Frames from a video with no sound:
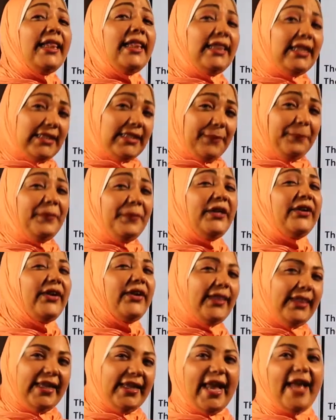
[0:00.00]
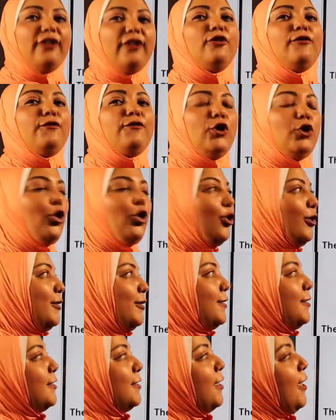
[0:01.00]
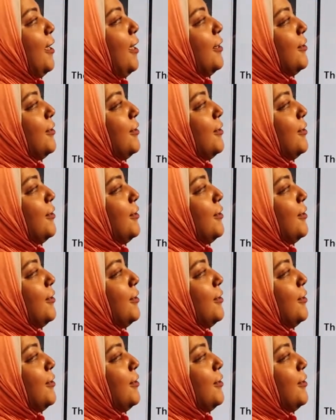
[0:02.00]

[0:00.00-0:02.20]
that appear at the end of the lines.